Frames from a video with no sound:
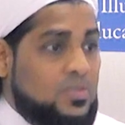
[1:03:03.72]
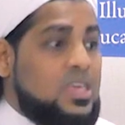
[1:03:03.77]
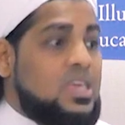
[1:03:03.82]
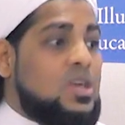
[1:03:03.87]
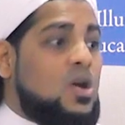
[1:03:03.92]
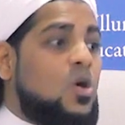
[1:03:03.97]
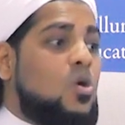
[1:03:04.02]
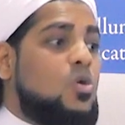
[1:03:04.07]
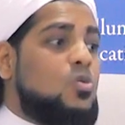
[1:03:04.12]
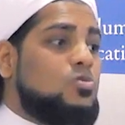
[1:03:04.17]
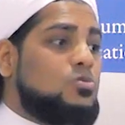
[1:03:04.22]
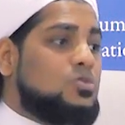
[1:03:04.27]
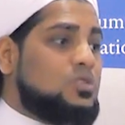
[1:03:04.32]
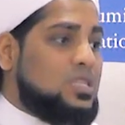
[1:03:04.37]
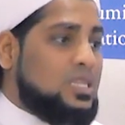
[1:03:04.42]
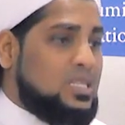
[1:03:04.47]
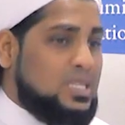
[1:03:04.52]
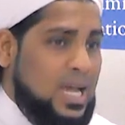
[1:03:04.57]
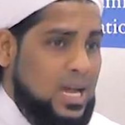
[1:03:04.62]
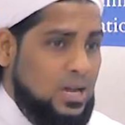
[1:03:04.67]
if he
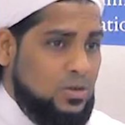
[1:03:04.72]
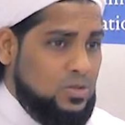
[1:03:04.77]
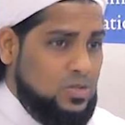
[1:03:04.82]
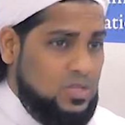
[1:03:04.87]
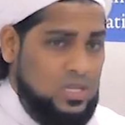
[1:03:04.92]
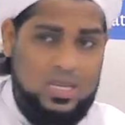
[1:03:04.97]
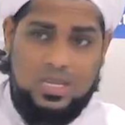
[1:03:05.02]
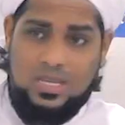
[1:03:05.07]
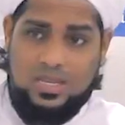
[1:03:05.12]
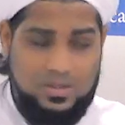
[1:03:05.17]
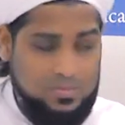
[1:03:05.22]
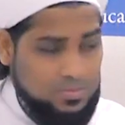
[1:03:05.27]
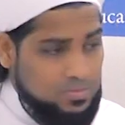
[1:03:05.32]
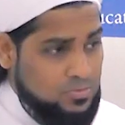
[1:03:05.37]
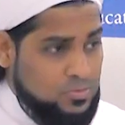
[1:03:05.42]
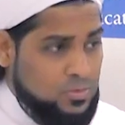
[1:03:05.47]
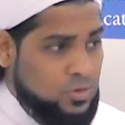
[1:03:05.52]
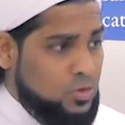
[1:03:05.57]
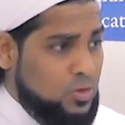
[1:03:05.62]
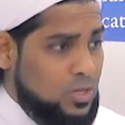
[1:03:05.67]
owns his house, he
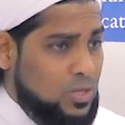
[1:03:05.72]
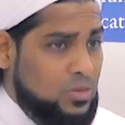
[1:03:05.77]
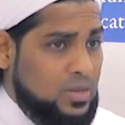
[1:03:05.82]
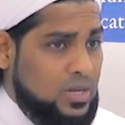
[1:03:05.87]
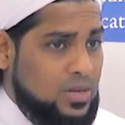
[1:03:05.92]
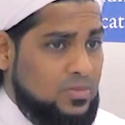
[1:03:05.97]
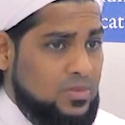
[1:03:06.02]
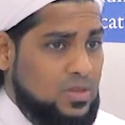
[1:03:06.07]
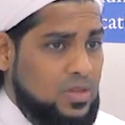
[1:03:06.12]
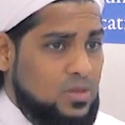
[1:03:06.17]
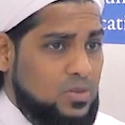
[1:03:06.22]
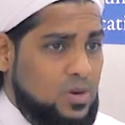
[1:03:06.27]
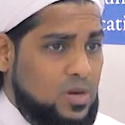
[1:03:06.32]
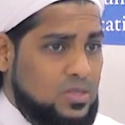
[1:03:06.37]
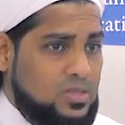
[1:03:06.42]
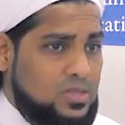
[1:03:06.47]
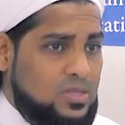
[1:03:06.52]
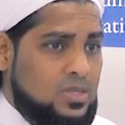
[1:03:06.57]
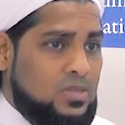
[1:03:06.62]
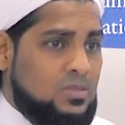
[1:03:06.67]
can drill whenever he
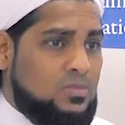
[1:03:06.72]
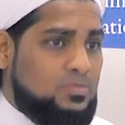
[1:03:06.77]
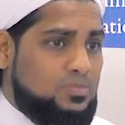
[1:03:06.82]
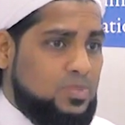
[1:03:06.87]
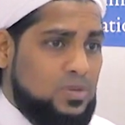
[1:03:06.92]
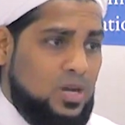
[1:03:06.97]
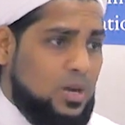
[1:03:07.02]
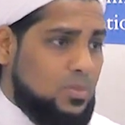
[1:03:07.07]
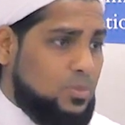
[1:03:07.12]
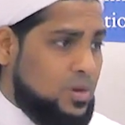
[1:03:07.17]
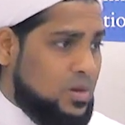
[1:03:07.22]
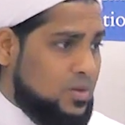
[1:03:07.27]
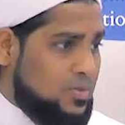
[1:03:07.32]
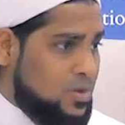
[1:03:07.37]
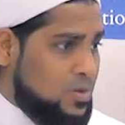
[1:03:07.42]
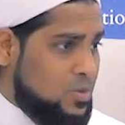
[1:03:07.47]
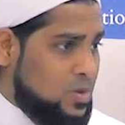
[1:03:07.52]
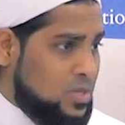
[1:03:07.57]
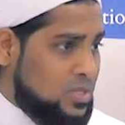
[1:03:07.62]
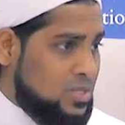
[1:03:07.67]
wants. He can put up whatever
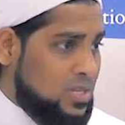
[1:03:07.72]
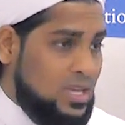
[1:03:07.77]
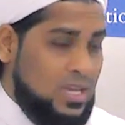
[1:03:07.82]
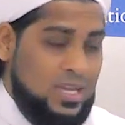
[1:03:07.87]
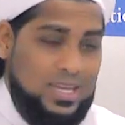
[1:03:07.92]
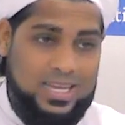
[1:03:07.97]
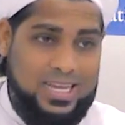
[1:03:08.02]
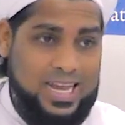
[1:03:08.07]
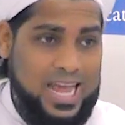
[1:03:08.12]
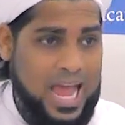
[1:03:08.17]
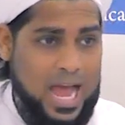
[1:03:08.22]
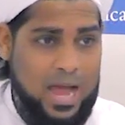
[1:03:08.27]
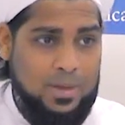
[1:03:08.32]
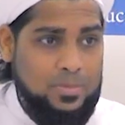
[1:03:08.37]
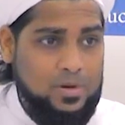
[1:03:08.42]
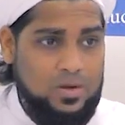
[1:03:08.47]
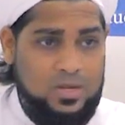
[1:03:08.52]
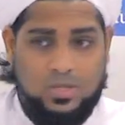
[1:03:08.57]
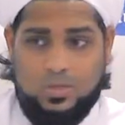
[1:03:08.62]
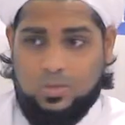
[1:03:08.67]
he wants. He can
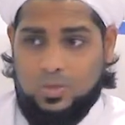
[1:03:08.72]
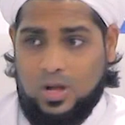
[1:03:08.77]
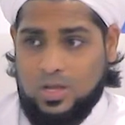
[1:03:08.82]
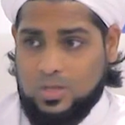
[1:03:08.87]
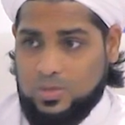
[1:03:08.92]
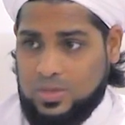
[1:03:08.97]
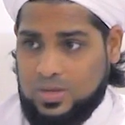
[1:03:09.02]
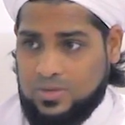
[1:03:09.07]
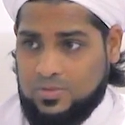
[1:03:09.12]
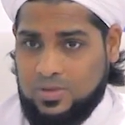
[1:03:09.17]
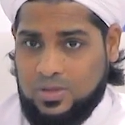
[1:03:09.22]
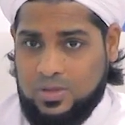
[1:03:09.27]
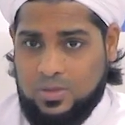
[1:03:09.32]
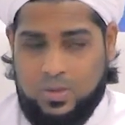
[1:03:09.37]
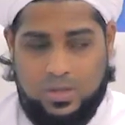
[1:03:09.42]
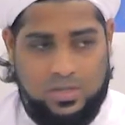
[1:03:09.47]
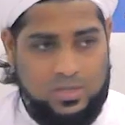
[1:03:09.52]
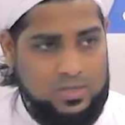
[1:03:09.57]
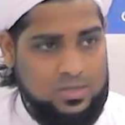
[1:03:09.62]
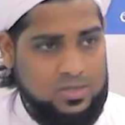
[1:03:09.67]
hammer his walls whenever he
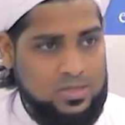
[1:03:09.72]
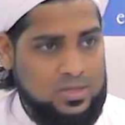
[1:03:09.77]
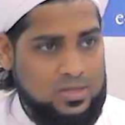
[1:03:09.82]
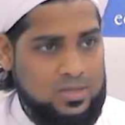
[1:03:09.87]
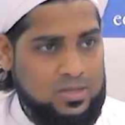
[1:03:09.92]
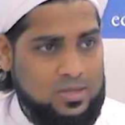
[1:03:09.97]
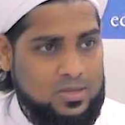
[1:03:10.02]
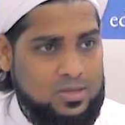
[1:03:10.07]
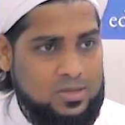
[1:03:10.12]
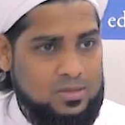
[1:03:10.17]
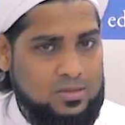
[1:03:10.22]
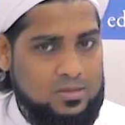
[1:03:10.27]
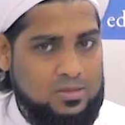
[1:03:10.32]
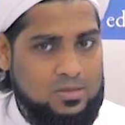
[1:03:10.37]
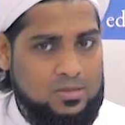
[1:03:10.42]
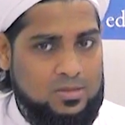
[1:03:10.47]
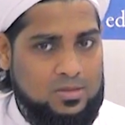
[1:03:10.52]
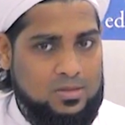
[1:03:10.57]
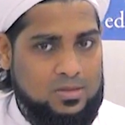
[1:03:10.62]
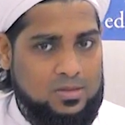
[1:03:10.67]
wants.
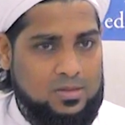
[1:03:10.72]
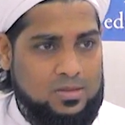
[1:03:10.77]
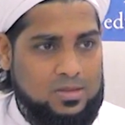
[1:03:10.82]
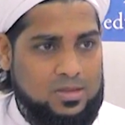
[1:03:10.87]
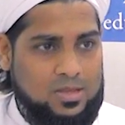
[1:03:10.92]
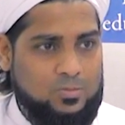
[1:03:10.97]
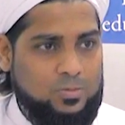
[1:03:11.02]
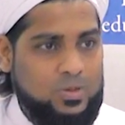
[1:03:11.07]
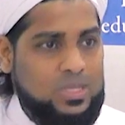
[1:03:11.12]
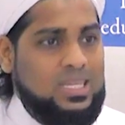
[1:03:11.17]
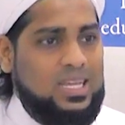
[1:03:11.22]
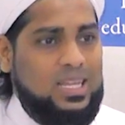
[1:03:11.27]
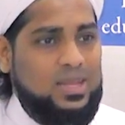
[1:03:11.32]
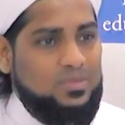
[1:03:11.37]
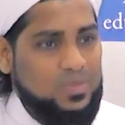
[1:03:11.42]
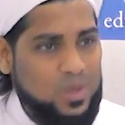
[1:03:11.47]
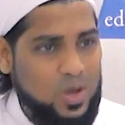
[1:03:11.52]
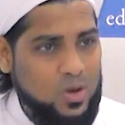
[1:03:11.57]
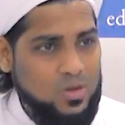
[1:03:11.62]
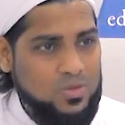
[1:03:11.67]
If we tell
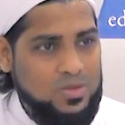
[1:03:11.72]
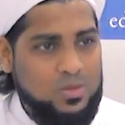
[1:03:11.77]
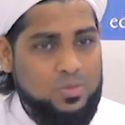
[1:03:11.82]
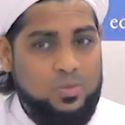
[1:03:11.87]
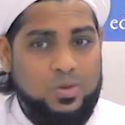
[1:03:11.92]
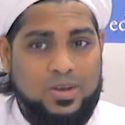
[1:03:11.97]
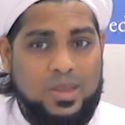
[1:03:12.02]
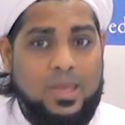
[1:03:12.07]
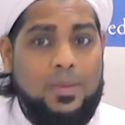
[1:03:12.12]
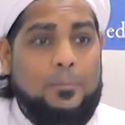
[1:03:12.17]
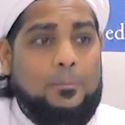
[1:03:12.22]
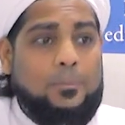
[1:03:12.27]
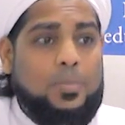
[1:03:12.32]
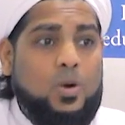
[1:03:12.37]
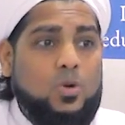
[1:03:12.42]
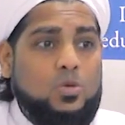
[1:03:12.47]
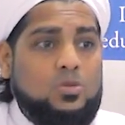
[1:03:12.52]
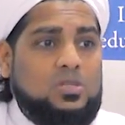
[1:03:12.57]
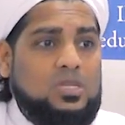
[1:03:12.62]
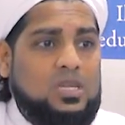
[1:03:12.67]
him no, then we're
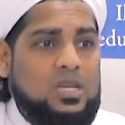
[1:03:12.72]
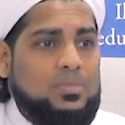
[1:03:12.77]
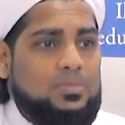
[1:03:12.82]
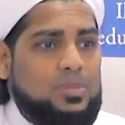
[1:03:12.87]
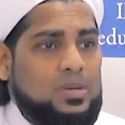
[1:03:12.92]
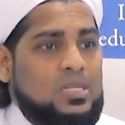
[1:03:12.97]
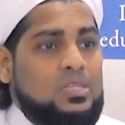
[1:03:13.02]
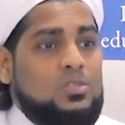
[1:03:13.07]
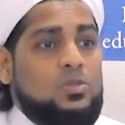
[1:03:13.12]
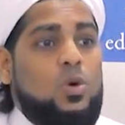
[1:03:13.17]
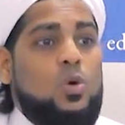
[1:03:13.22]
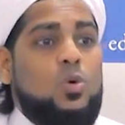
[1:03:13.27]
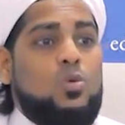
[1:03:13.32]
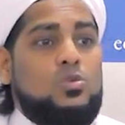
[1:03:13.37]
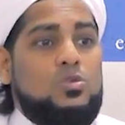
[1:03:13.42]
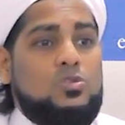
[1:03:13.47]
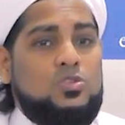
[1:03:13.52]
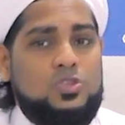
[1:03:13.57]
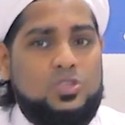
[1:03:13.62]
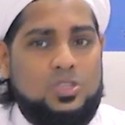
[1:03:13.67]
imposing upon his
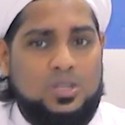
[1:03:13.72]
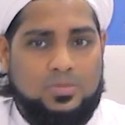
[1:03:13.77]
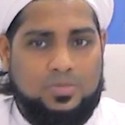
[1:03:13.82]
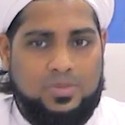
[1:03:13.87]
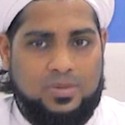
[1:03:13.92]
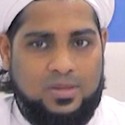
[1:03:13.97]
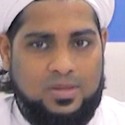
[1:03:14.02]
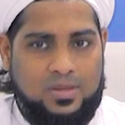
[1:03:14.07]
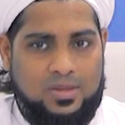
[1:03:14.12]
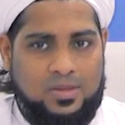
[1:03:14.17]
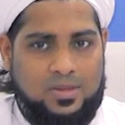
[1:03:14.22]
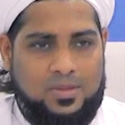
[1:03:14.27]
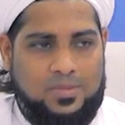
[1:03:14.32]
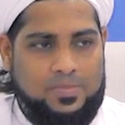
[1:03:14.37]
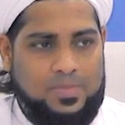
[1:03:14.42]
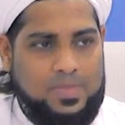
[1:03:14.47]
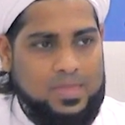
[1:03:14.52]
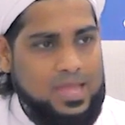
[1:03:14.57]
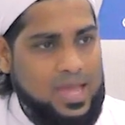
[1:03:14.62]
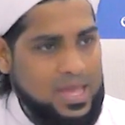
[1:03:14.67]
ownership.
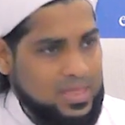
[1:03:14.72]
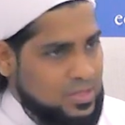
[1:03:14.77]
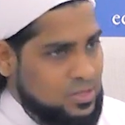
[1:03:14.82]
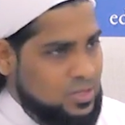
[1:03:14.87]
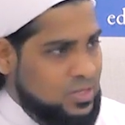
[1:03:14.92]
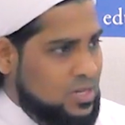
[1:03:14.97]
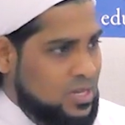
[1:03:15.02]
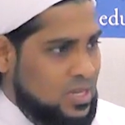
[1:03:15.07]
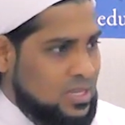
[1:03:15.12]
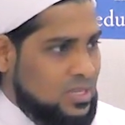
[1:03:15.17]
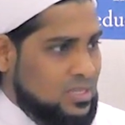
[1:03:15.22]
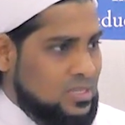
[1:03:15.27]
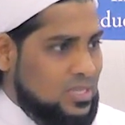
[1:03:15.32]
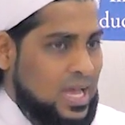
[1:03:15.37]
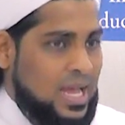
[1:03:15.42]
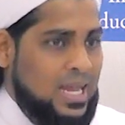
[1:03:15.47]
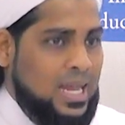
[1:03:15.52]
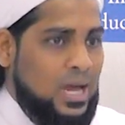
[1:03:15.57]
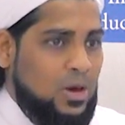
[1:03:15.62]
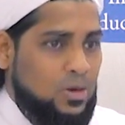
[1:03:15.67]
And the Sharia
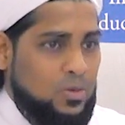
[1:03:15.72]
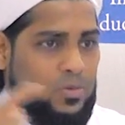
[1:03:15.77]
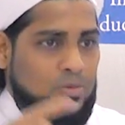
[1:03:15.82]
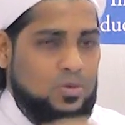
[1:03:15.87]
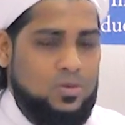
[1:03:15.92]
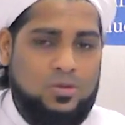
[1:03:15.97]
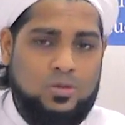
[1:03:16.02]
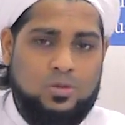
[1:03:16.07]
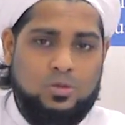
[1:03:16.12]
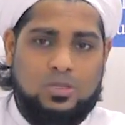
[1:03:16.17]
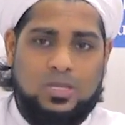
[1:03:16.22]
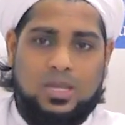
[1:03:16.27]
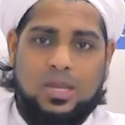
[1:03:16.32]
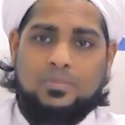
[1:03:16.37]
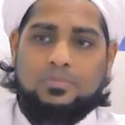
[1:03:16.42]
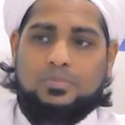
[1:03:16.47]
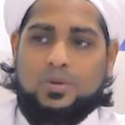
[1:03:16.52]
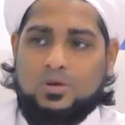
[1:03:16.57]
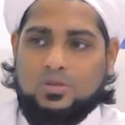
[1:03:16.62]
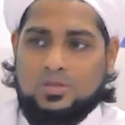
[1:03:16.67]
doesn't allow you to
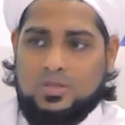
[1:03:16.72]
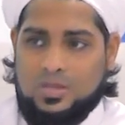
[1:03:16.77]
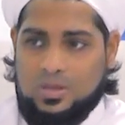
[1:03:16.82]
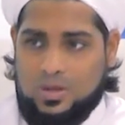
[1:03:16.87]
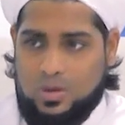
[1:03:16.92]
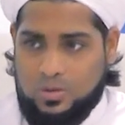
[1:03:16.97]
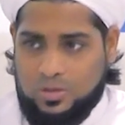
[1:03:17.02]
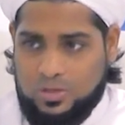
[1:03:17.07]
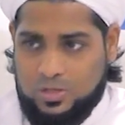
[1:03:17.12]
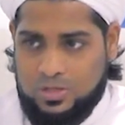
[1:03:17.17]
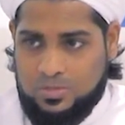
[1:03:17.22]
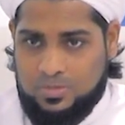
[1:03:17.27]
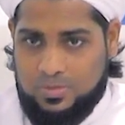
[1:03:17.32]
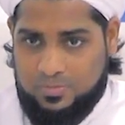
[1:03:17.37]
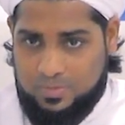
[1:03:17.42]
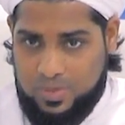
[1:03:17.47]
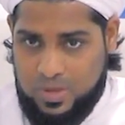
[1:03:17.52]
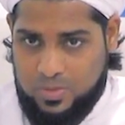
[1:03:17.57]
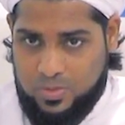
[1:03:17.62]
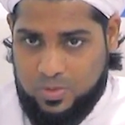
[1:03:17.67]
impose on the ownership
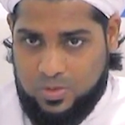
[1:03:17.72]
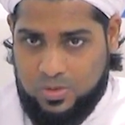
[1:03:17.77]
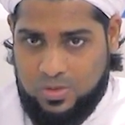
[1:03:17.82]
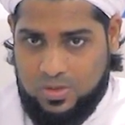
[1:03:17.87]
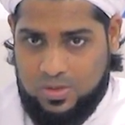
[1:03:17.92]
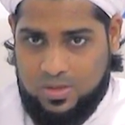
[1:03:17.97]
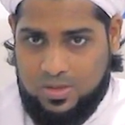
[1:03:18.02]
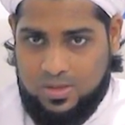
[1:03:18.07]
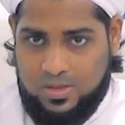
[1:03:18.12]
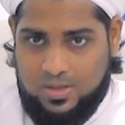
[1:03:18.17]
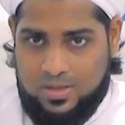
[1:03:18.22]
of people.